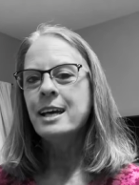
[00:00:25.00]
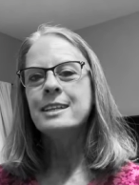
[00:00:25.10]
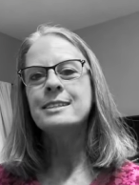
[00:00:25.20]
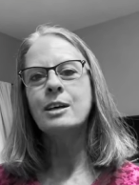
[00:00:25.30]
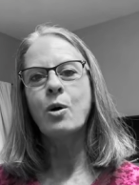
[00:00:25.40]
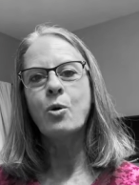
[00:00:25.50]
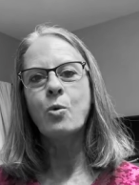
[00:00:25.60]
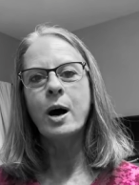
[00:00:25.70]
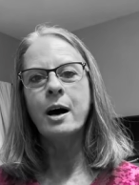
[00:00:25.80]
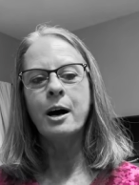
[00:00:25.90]

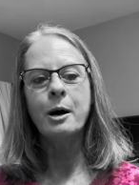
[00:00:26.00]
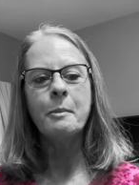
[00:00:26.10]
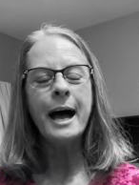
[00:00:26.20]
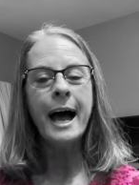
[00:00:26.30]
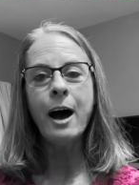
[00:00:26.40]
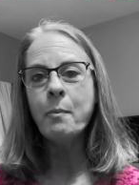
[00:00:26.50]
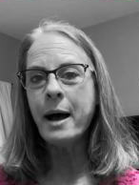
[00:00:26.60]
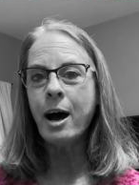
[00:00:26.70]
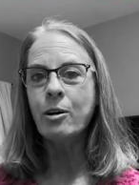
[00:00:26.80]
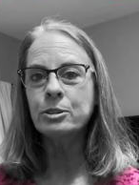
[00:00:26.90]
So um, how
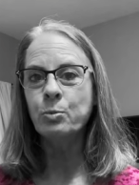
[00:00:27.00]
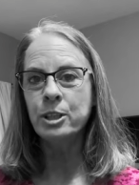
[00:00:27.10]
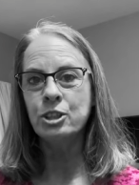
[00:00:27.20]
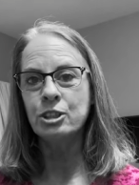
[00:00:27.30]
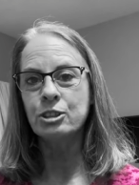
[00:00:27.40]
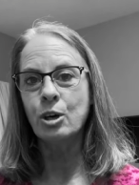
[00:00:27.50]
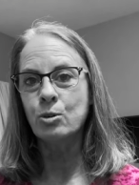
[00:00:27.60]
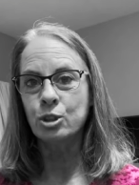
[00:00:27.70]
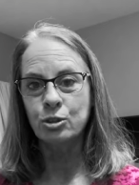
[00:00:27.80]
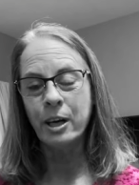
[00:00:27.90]
about we just go
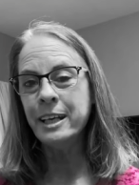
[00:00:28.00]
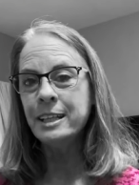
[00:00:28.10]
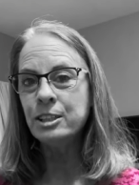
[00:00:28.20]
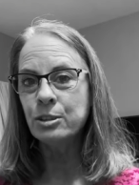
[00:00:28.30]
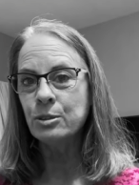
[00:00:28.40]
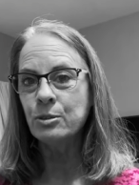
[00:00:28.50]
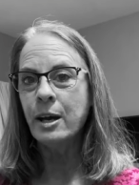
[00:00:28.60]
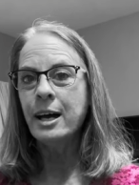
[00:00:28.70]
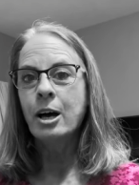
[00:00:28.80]
straight into